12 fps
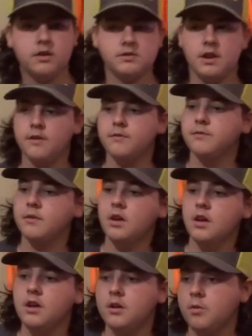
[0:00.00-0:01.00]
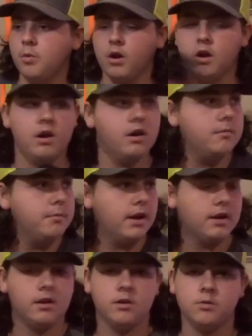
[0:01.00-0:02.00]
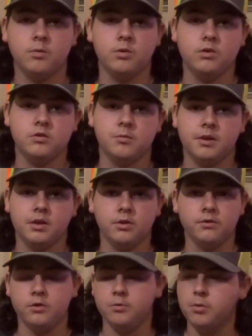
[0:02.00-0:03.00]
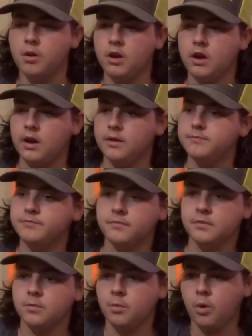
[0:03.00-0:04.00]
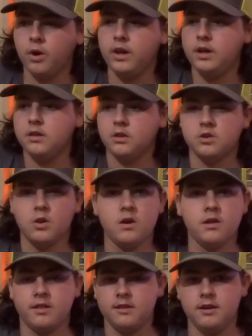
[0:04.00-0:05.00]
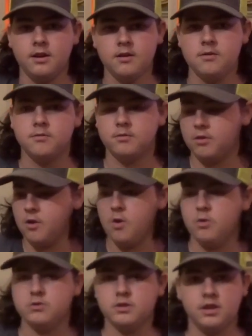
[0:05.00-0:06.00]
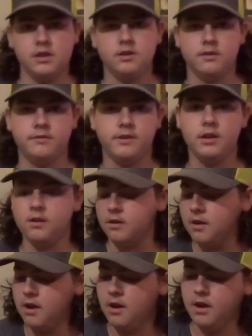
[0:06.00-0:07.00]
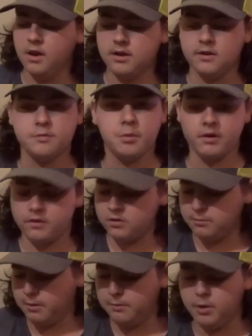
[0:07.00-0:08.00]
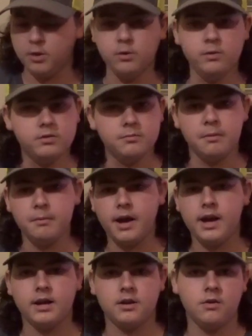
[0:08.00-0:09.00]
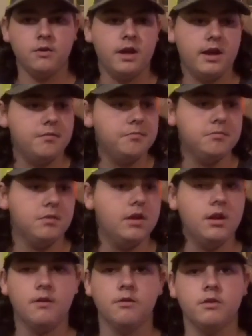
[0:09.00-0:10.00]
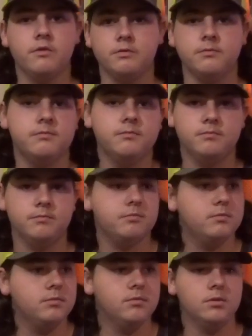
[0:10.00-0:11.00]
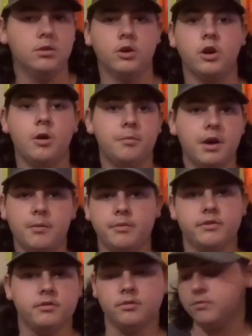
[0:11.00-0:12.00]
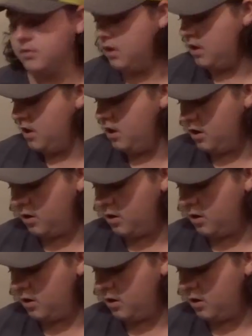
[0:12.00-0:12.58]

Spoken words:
because where I hunt back here in the woods on my little food plot, I walk in the trail that the deer cross to get to the feeder, and I spray this on my boots and my bag and all that, and they never even look up at me. So it